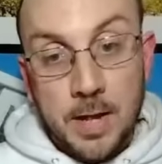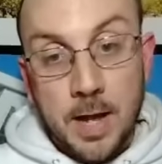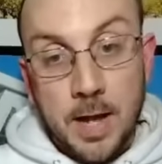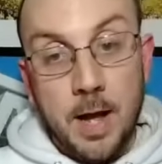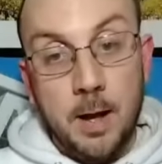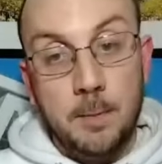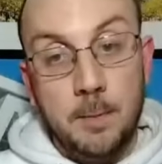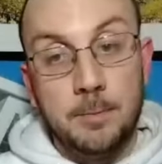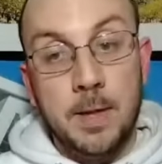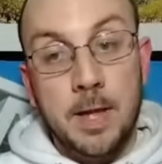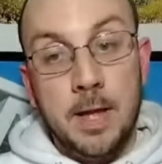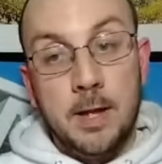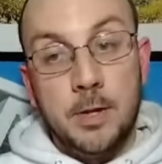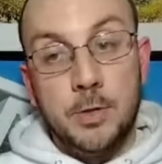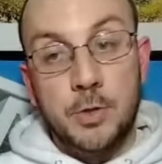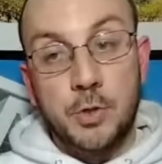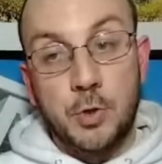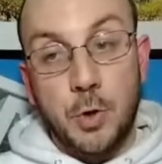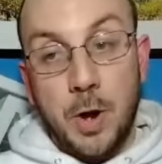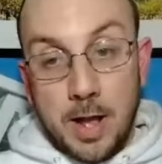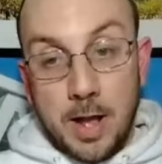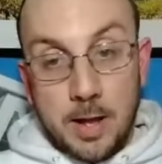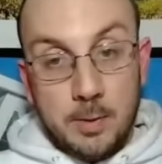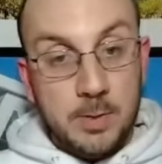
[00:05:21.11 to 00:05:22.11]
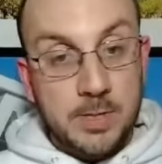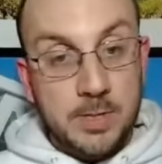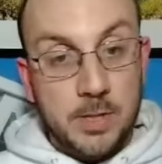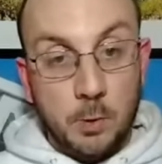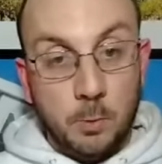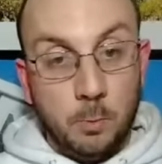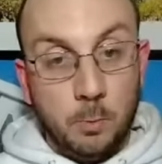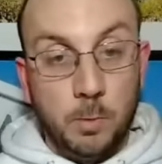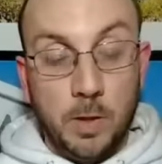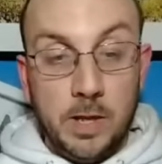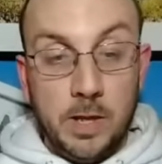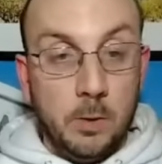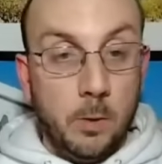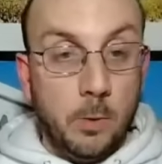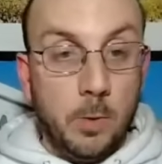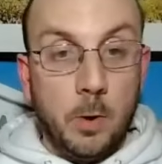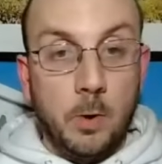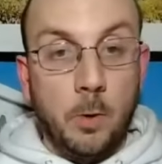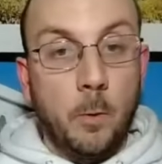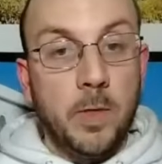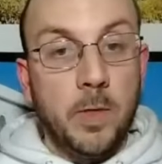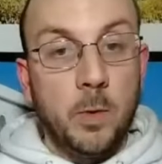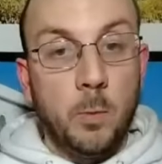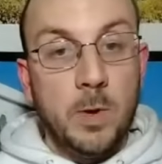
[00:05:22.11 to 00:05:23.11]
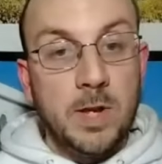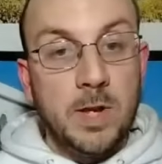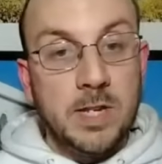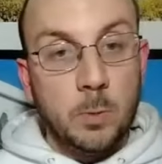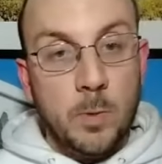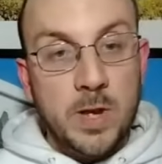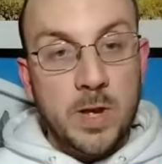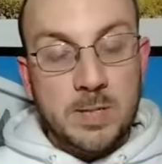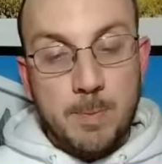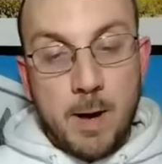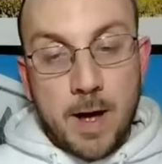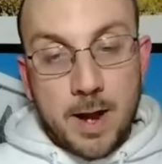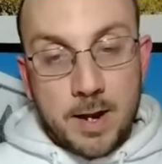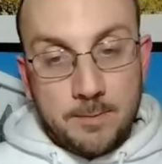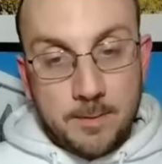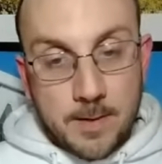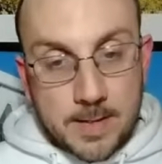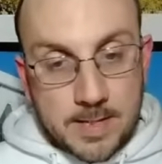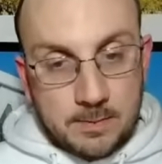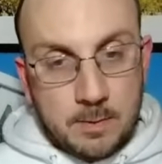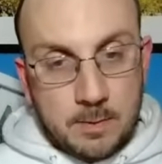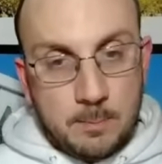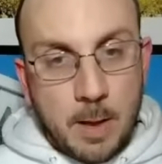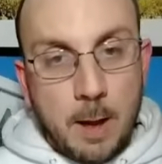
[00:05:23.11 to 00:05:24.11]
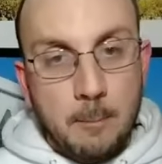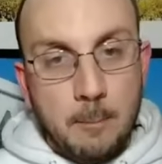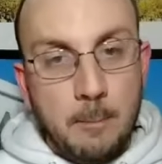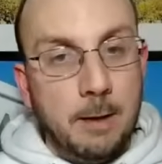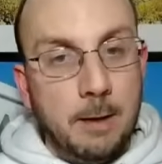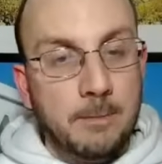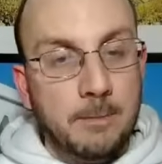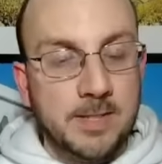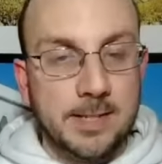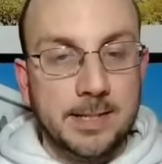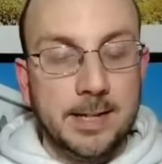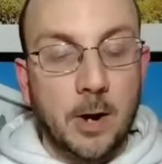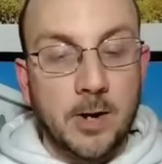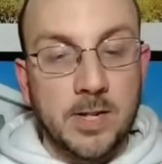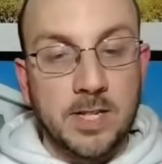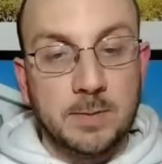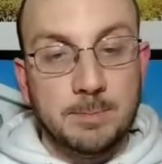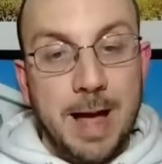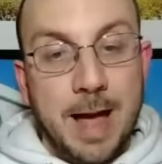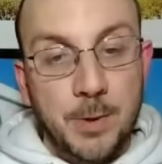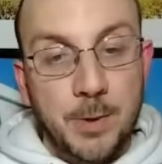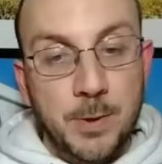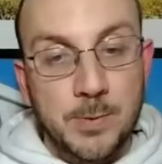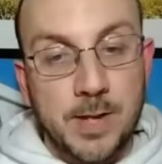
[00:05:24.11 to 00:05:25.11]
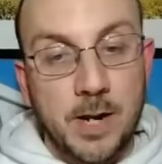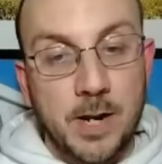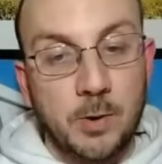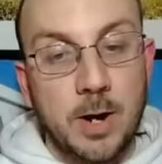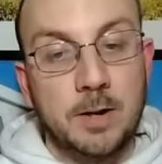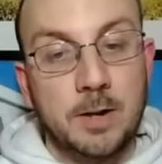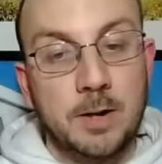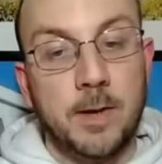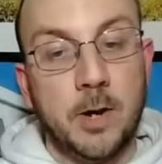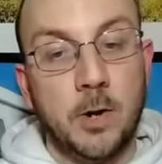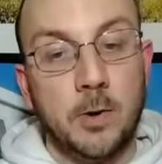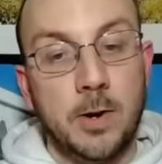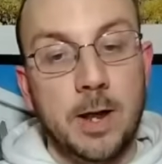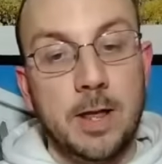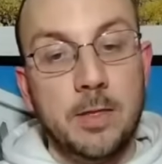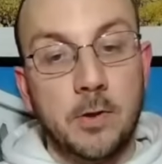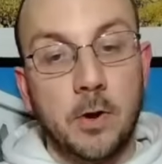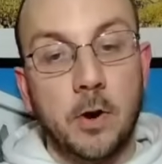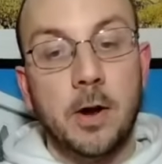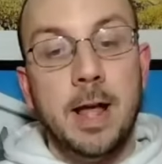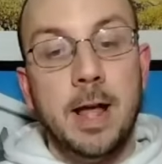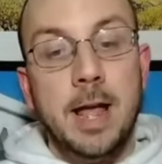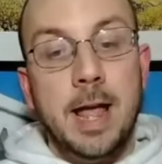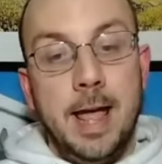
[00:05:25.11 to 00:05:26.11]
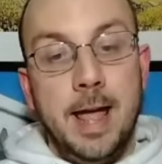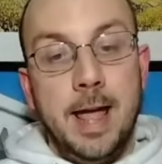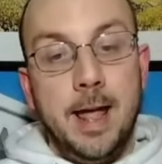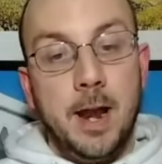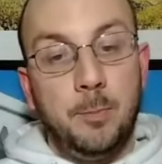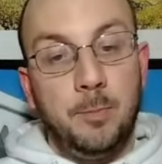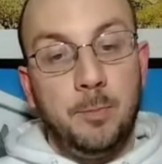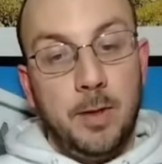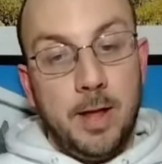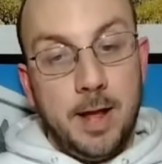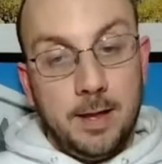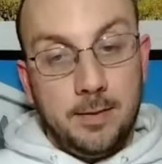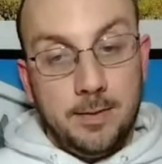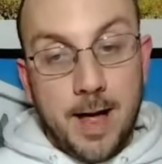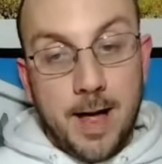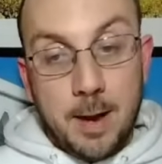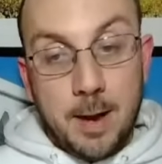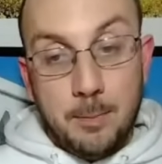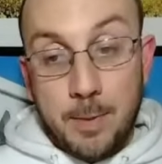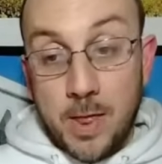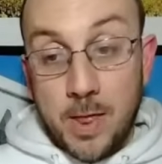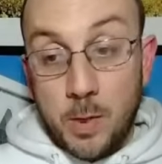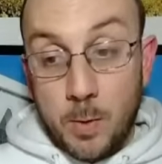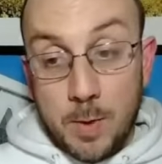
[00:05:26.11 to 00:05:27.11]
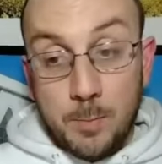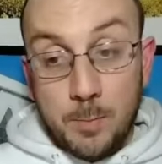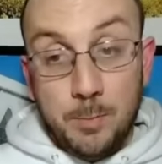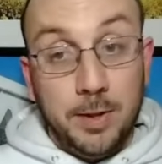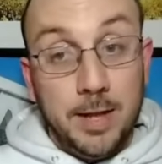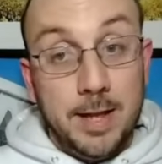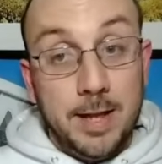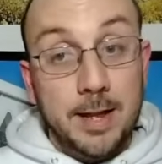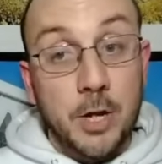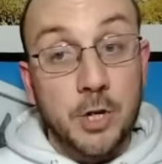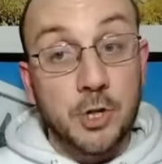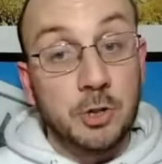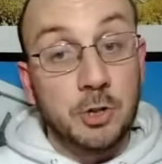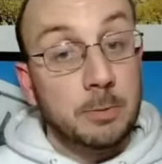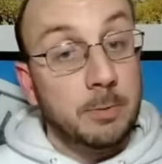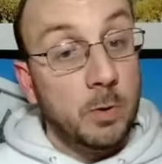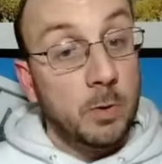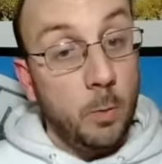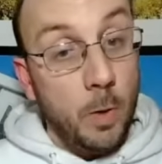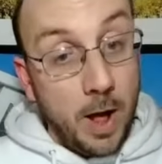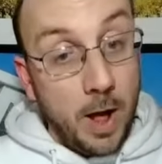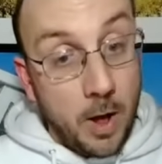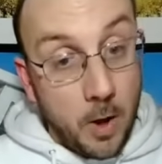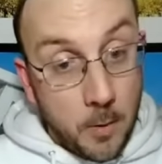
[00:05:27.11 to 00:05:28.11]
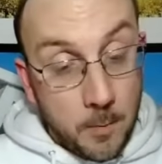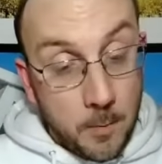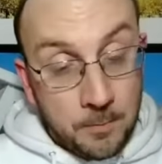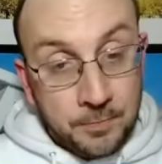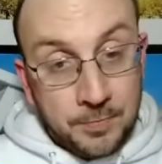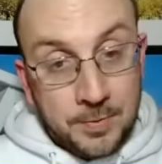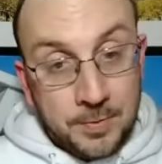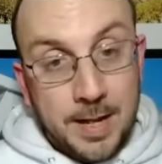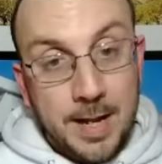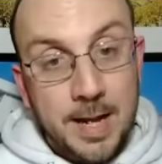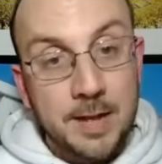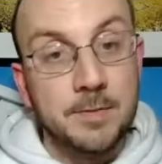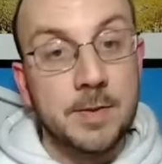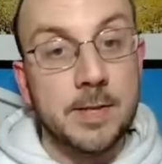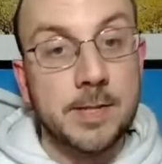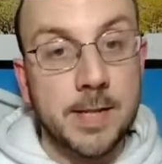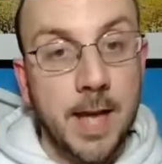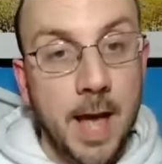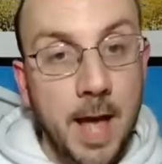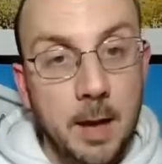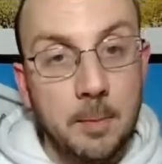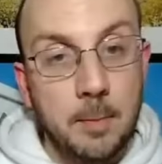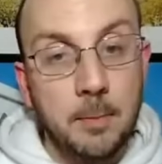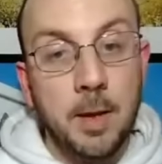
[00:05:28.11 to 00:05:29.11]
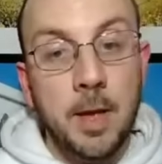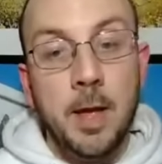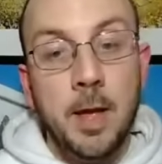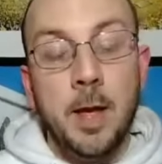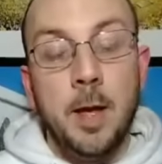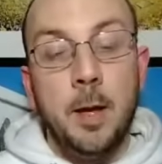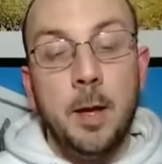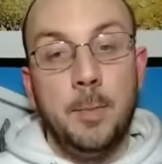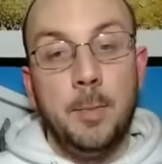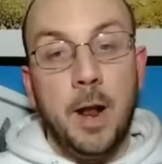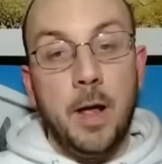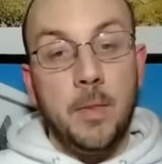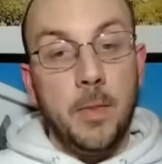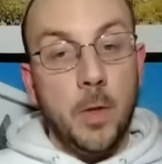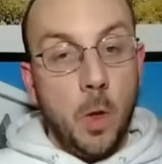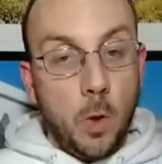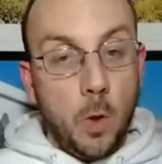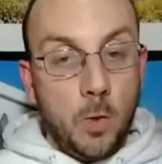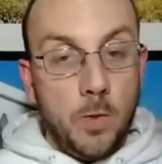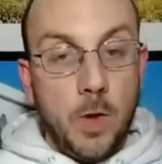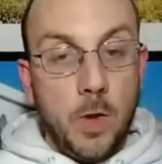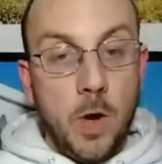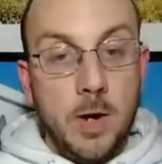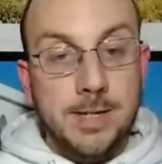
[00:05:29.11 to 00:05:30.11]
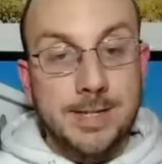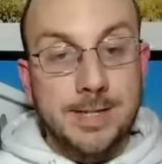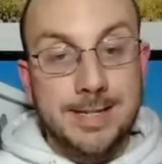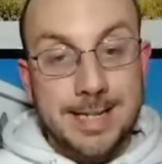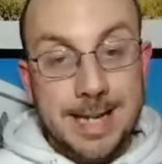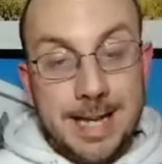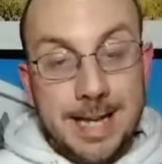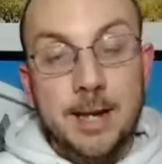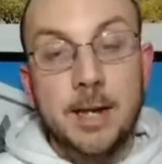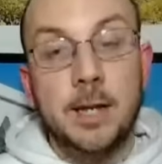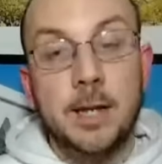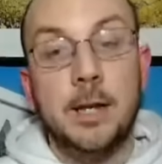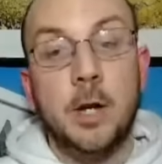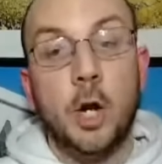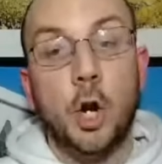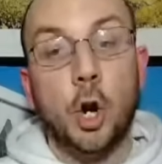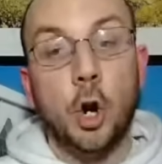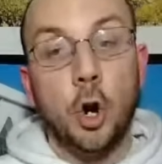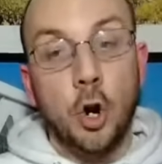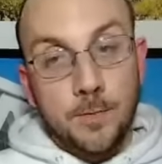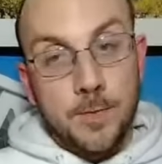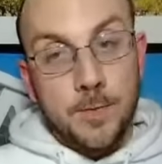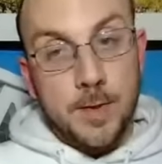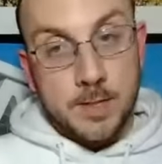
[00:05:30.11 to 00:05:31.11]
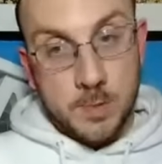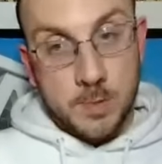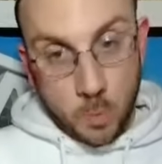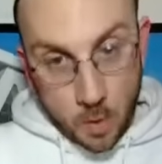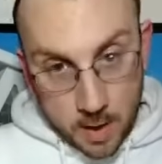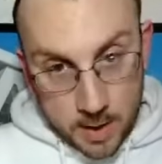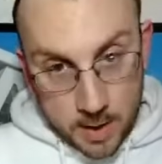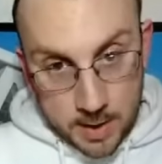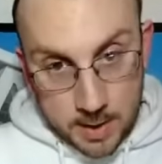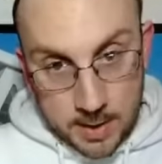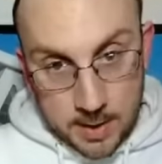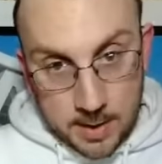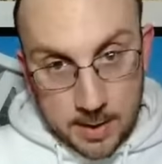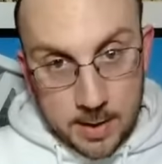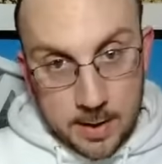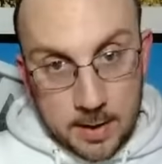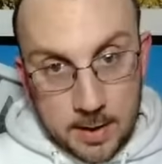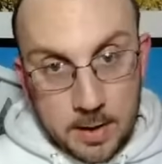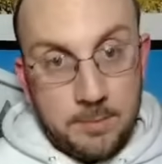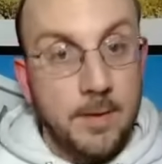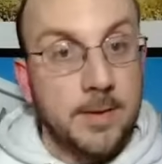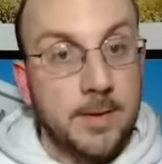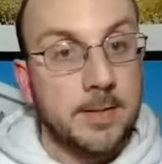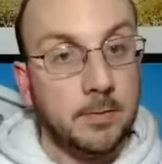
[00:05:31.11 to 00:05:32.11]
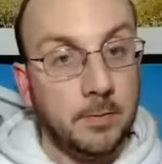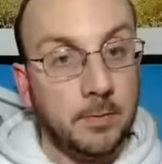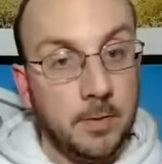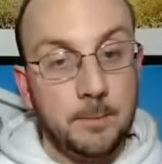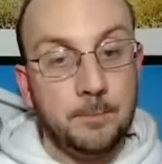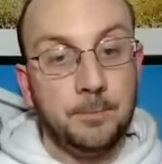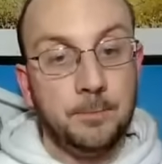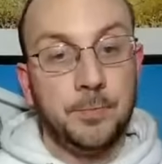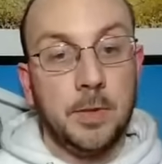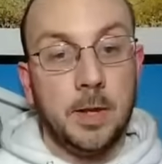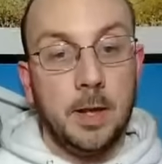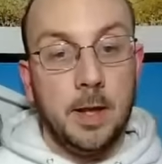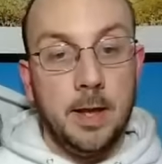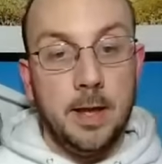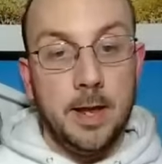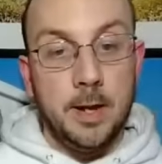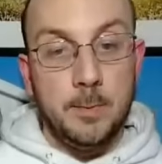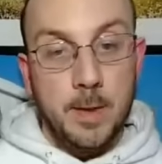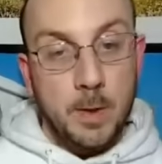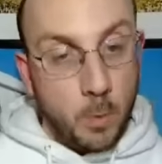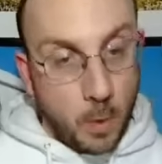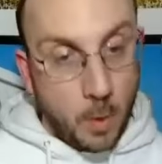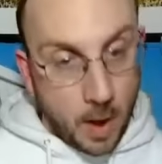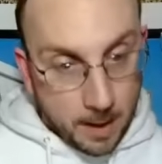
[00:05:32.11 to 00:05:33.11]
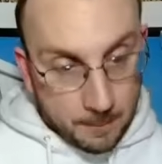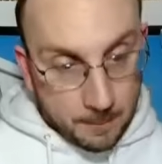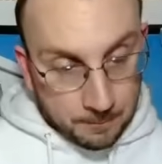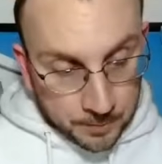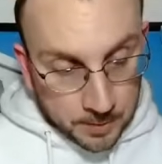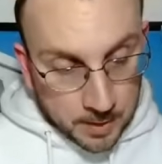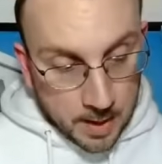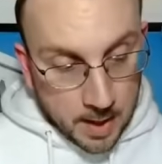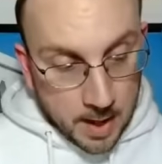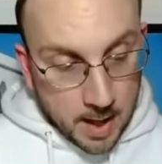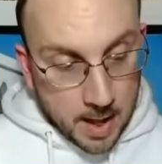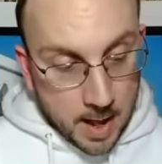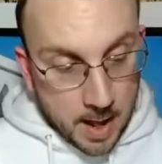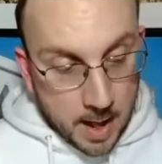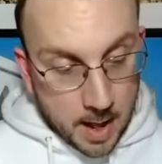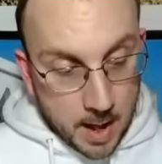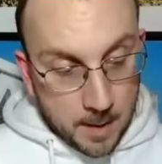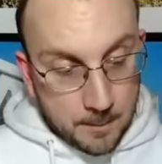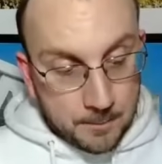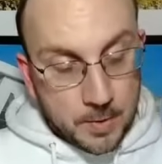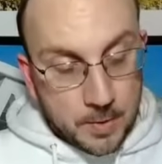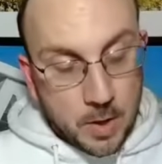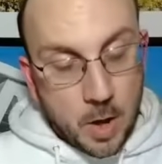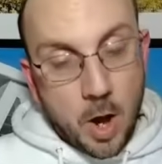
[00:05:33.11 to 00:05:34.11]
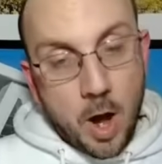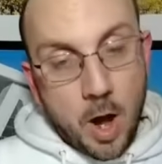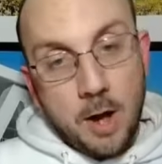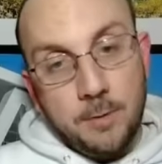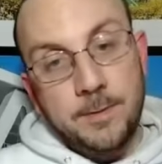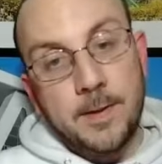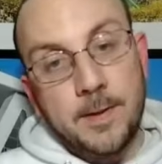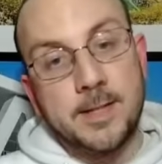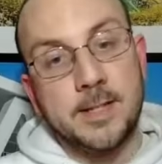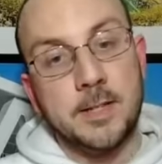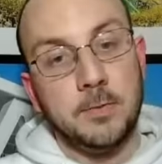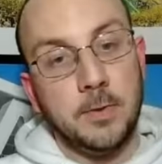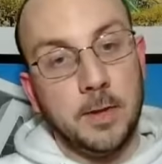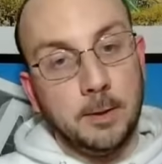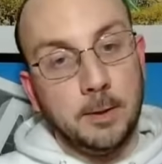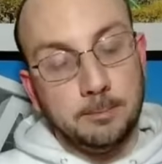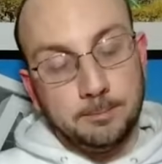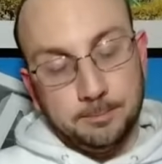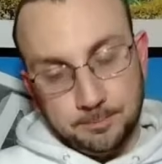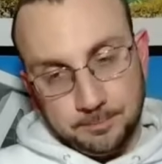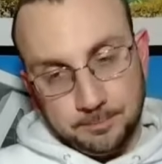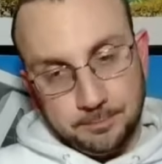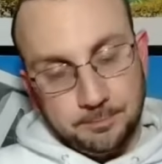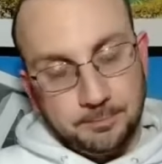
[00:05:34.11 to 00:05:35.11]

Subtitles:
Trae was the only weak spot defensively. Obviously, Garrison Mathews not a great defender either. He ended up playing a lot, and by the way, playing extremely well in this game. But on the whole, the Hawks did earn this one defensively in a big way. Offensively,